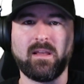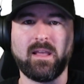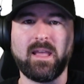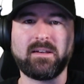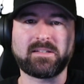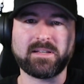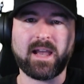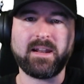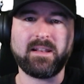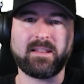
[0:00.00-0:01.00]
and
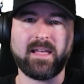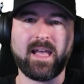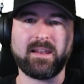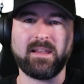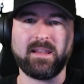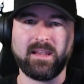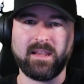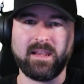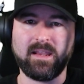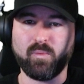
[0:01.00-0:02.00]
decided that
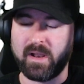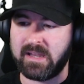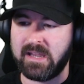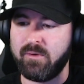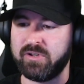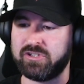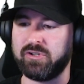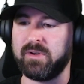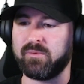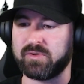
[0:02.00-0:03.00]
what he was
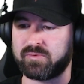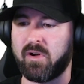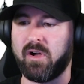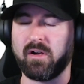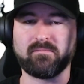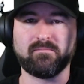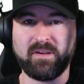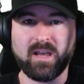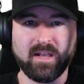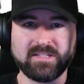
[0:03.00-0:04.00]
doing was wrong
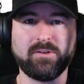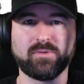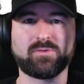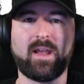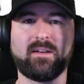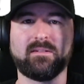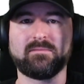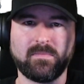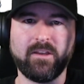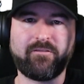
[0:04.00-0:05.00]
because he was white.
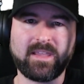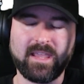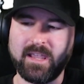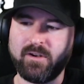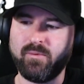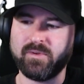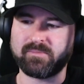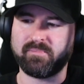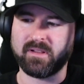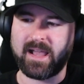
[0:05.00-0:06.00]
If a kid who was
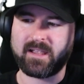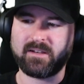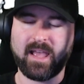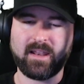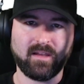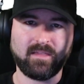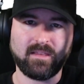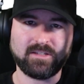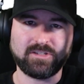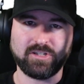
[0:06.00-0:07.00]
black had done
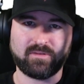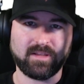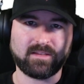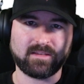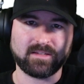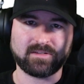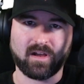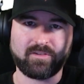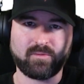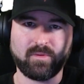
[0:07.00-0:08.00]
this, do you think that this
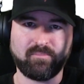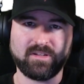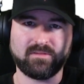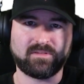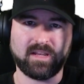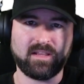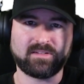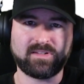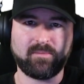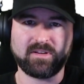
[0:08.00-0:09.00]
author would be saying the
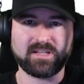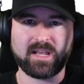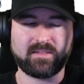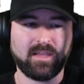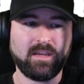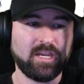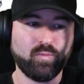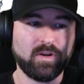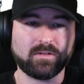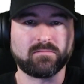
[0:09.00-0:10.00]
same exact thing? He
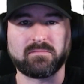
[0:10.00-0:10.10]
wouldn't.